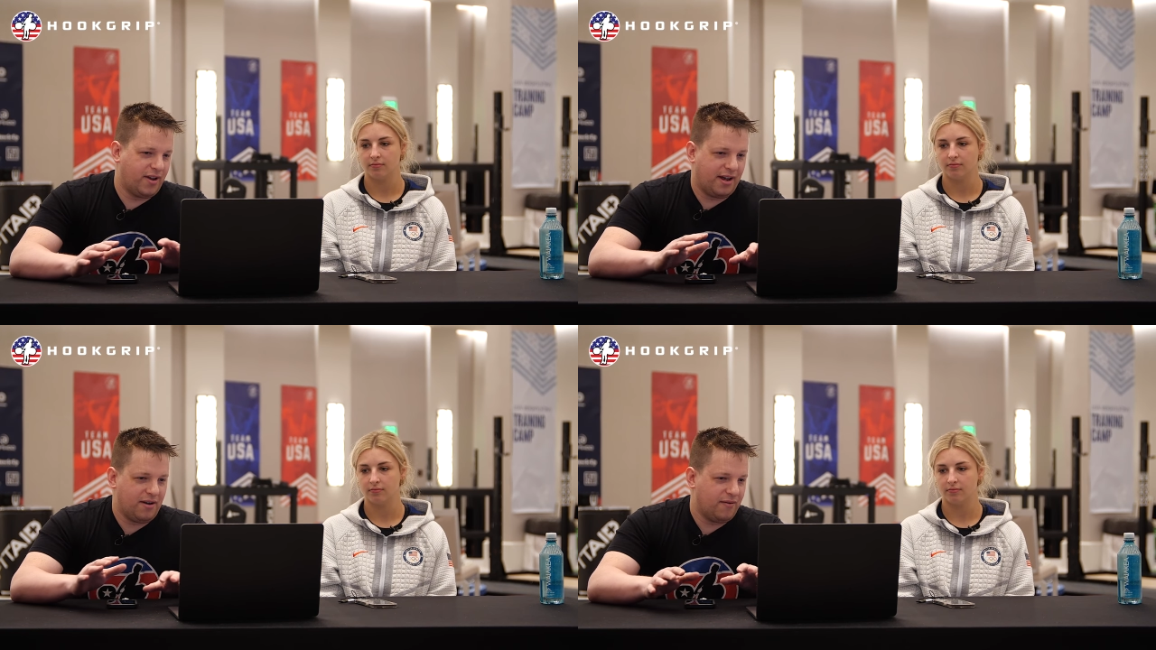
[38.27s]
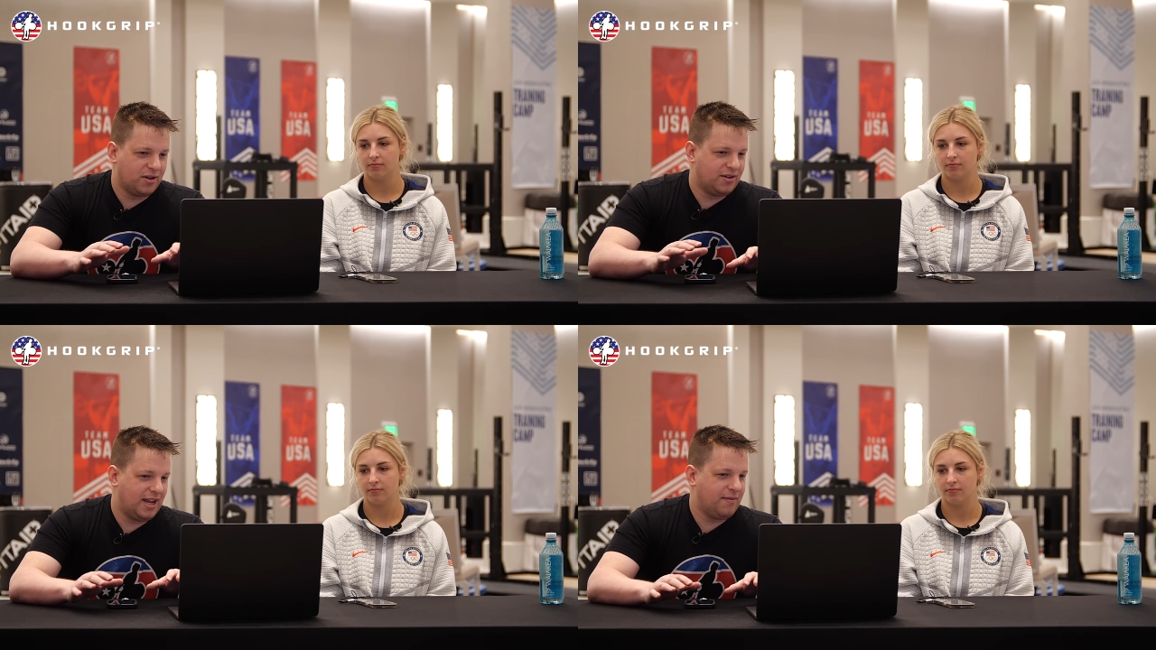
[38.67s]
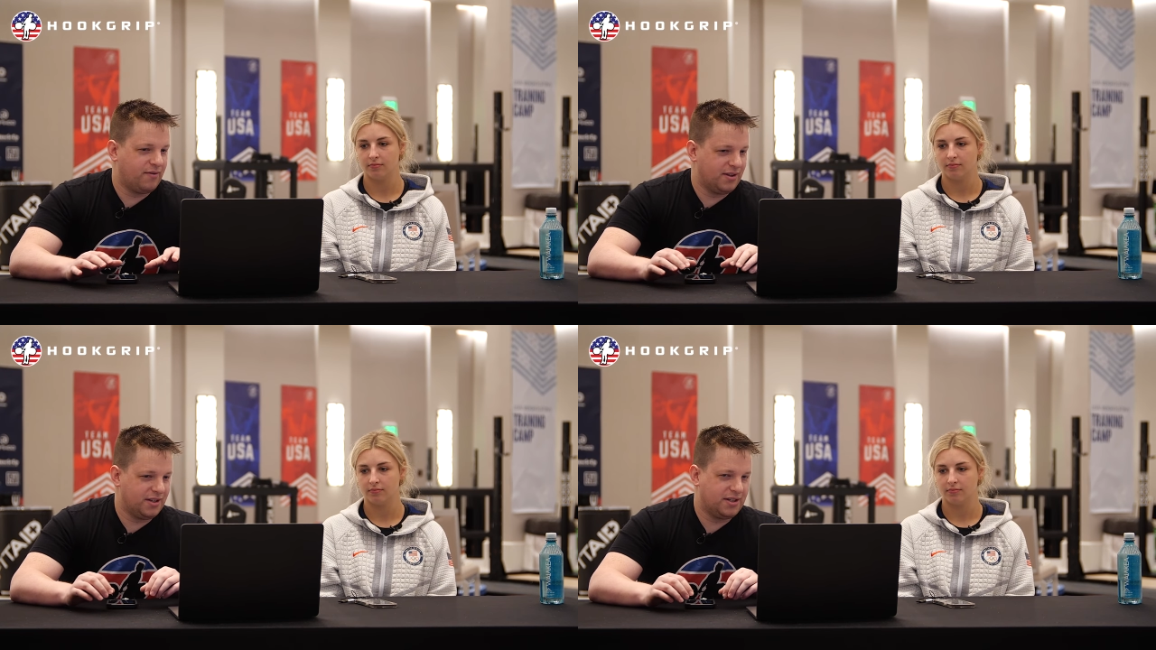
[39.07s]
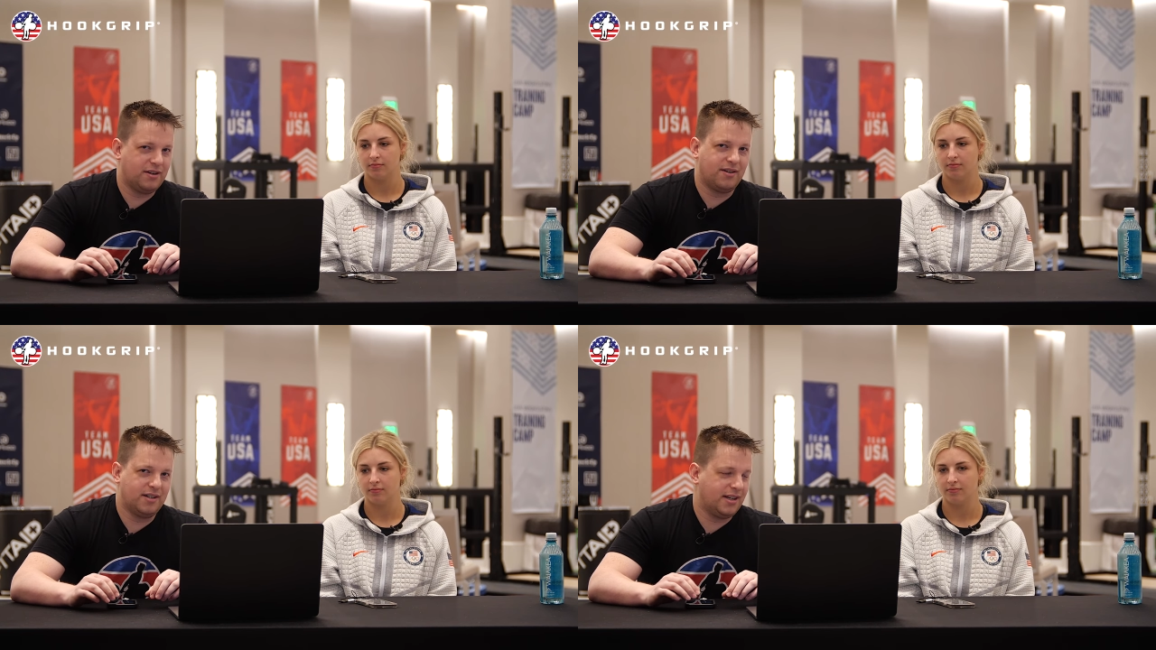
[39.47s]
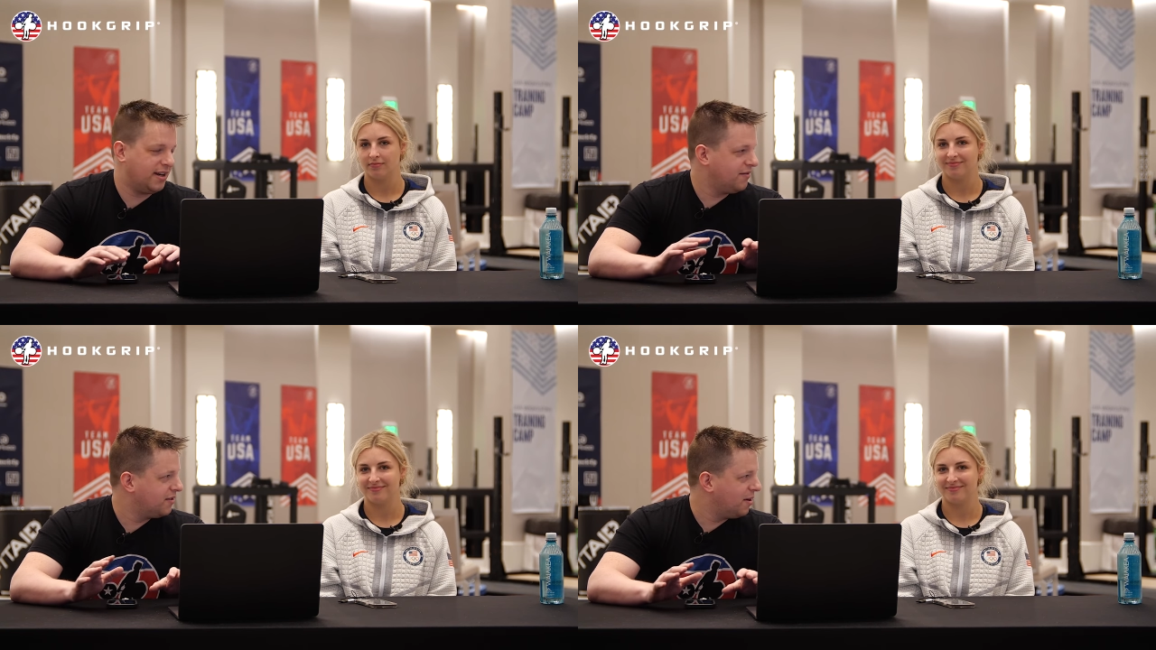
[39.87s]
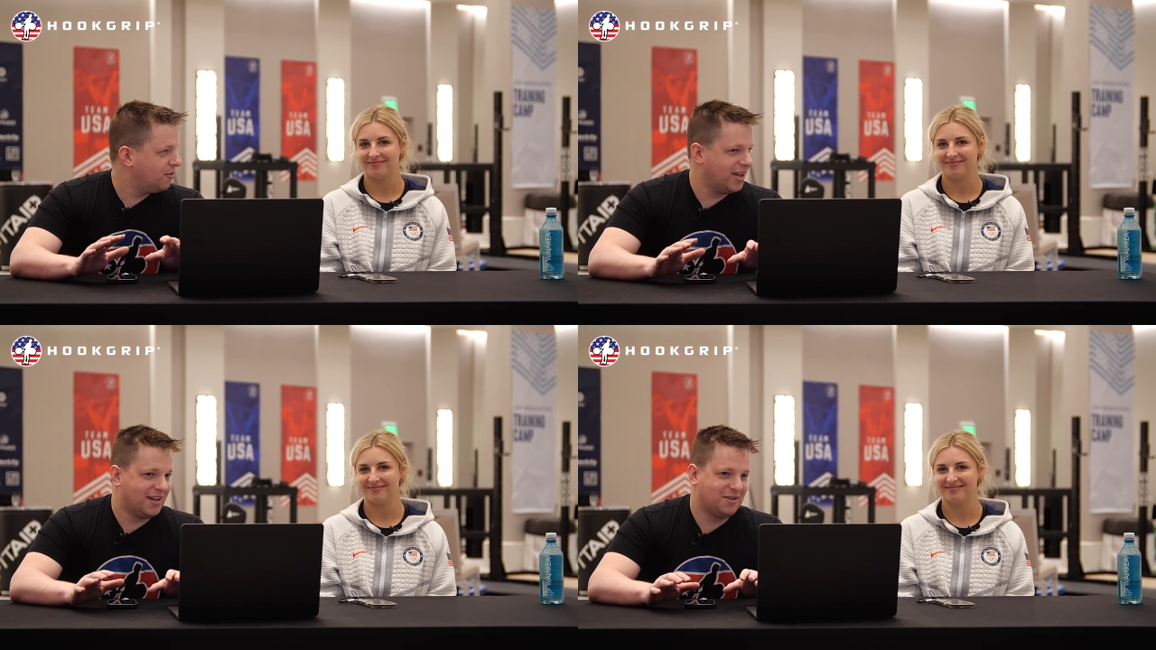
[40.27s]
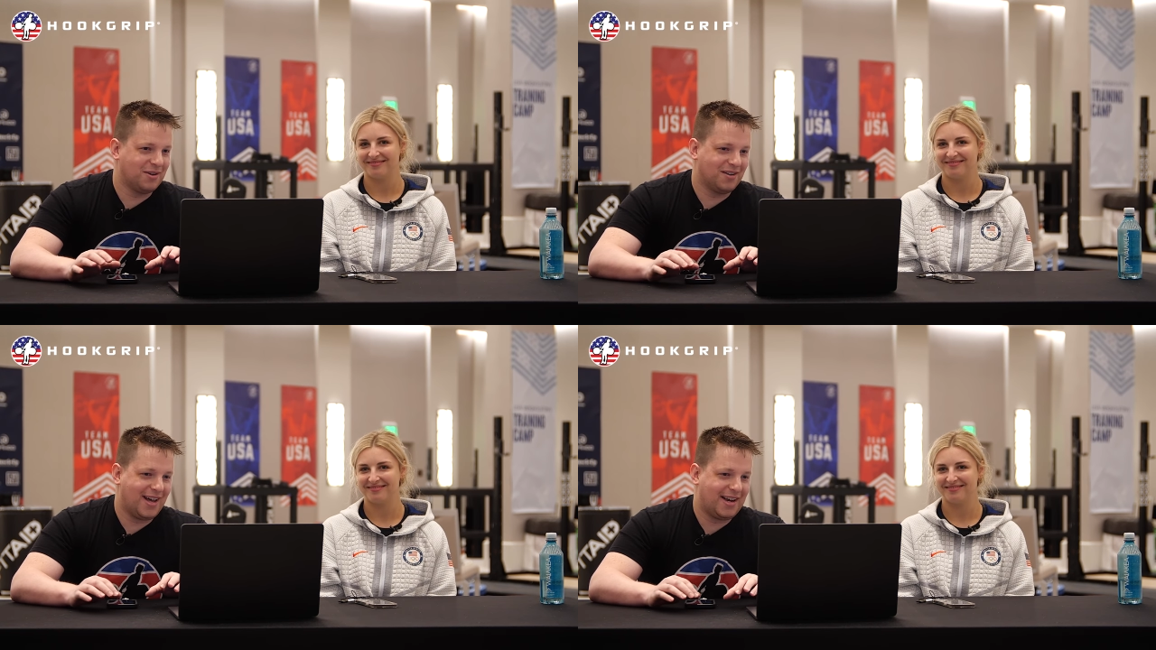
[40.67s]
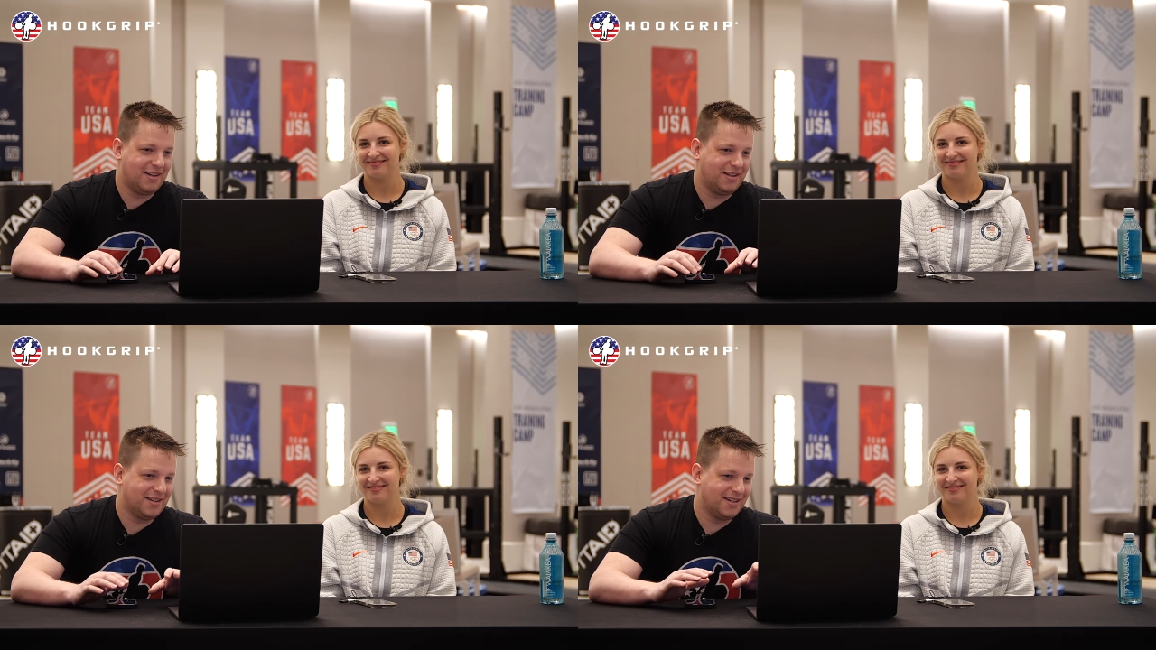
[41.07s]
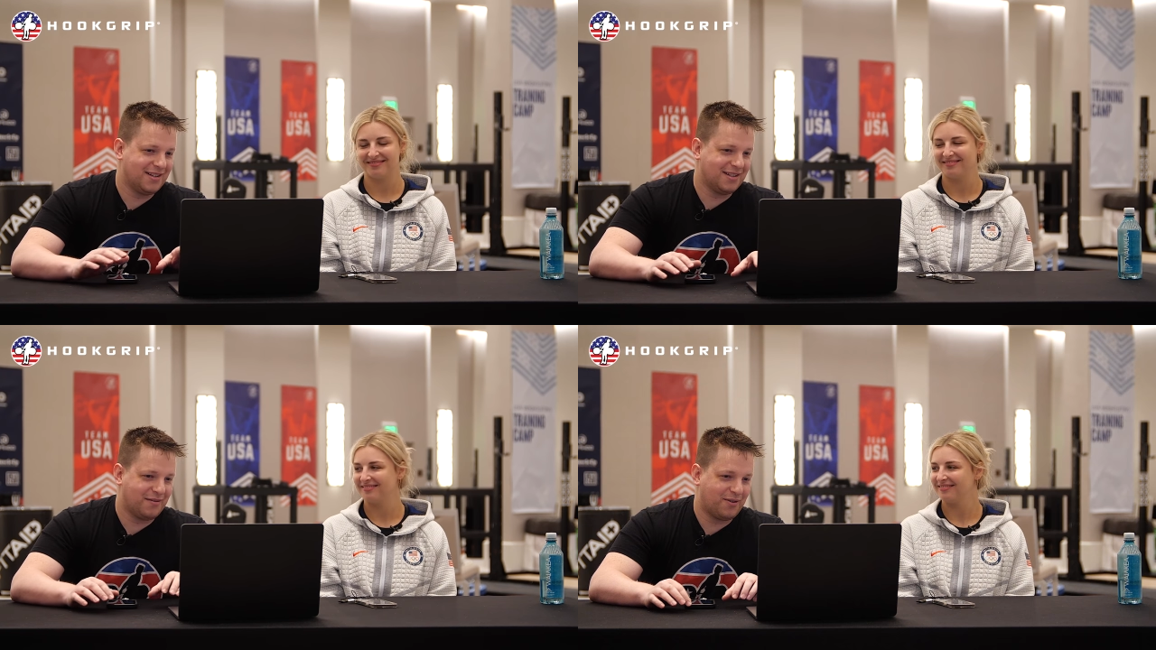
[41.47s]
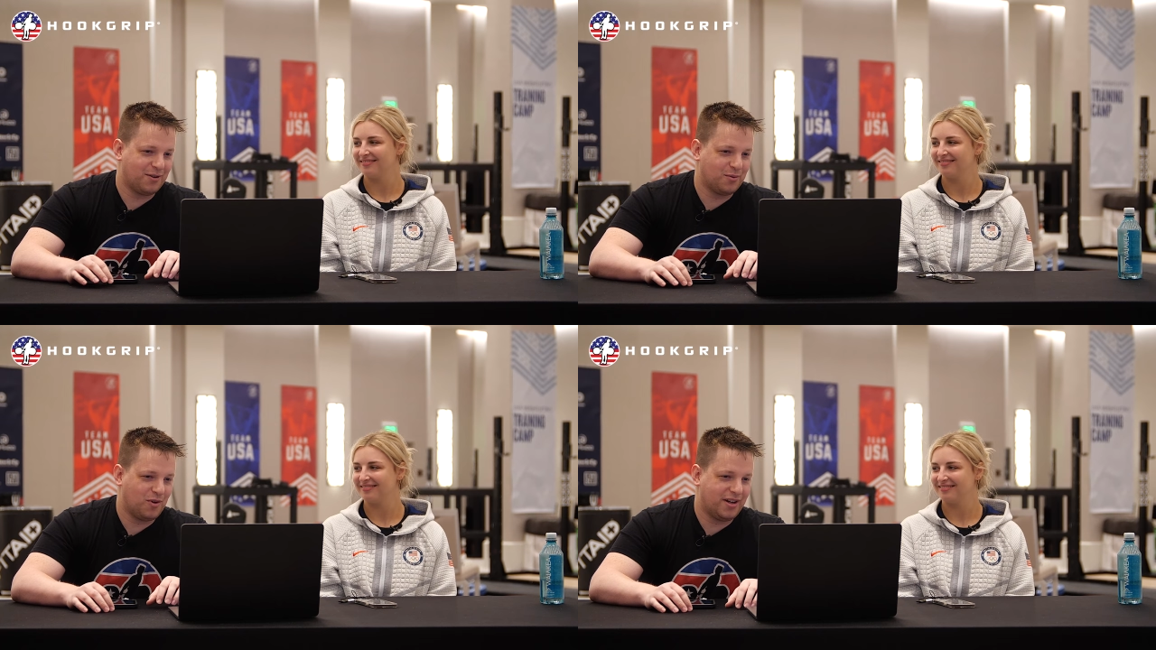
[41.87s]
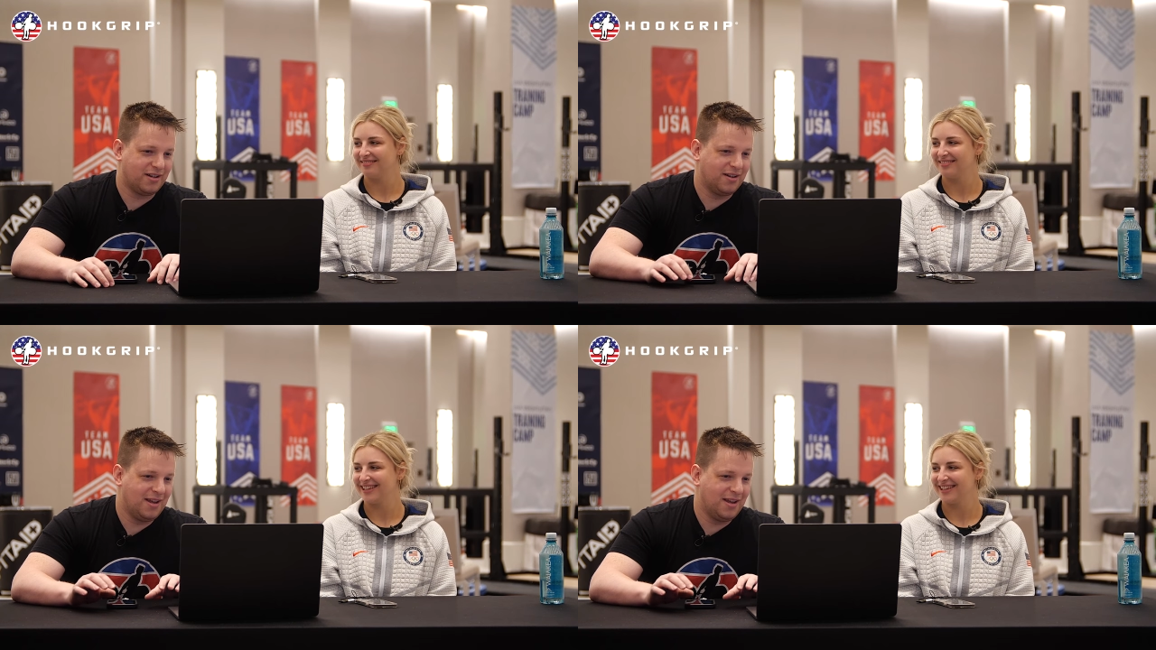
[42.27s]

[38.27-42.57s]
Speaker 1: I don't have a good name for this series yet, even though I plan on doing a lot of these, and this is the first one.